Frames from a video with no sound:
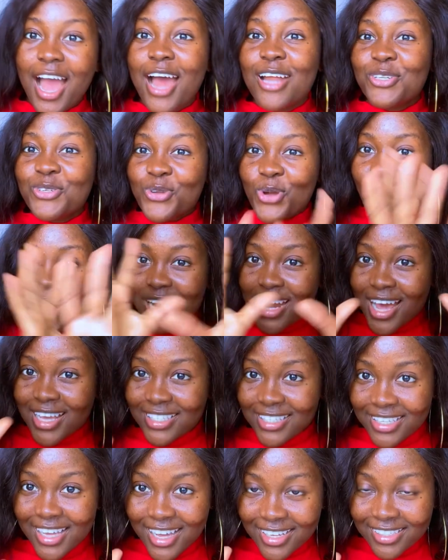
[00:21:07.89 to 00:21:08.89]
Do you
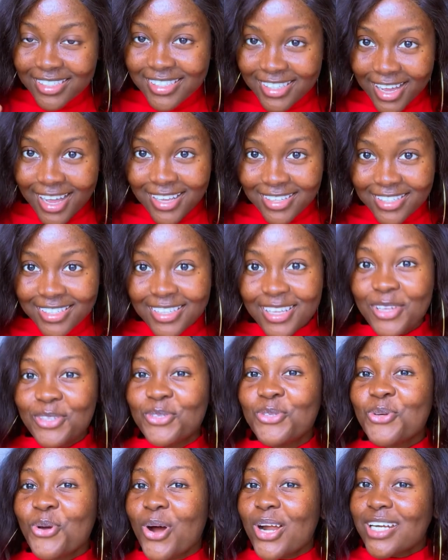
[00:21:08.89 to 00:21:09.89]
understand that? Do
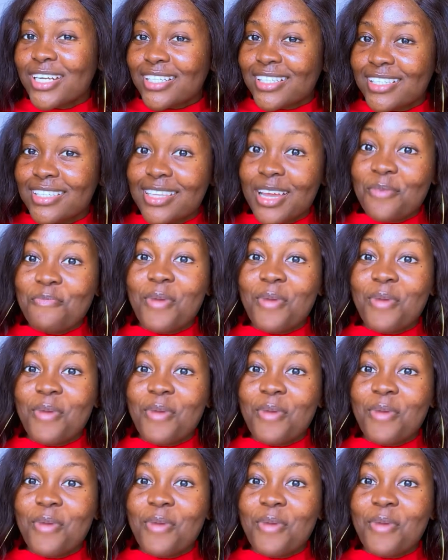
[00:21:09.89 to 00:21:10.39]
you understand